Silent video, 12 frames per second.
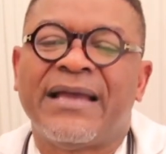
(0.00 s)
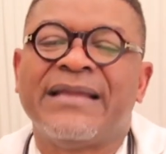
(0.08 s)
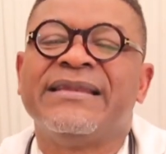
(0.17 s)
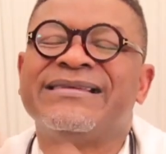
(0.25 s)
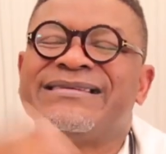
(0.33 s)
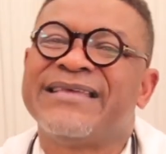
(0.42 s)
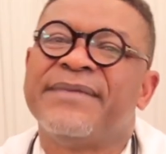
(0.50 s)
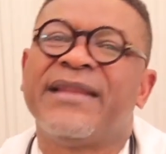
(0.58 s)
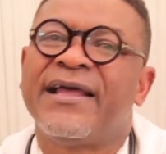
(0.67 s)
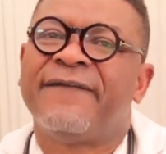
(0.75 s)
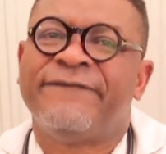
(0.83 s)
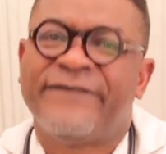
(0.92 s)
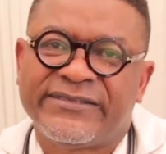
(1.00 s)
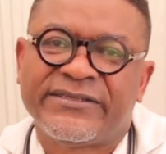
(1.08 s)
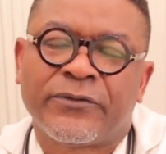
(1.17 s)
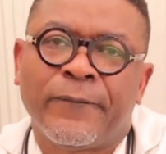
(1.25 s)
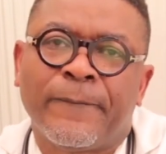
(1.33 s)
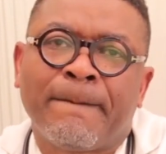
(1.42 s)
and the seminal
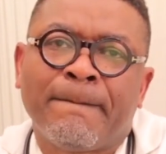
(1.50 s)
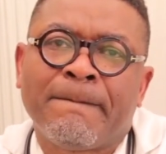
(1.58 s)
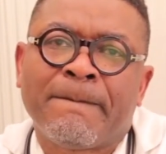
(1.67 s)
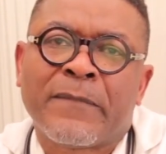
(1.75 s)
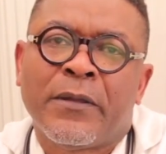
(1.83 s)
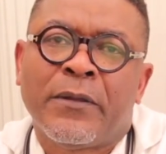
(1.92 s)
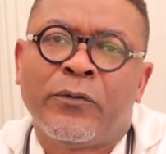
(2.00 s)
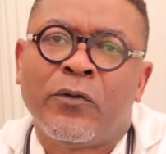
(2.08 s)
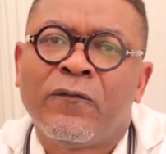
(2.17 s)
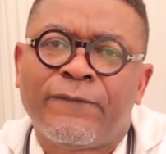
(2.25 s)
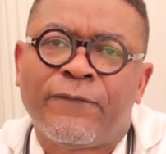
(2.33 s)
vesicle. Don't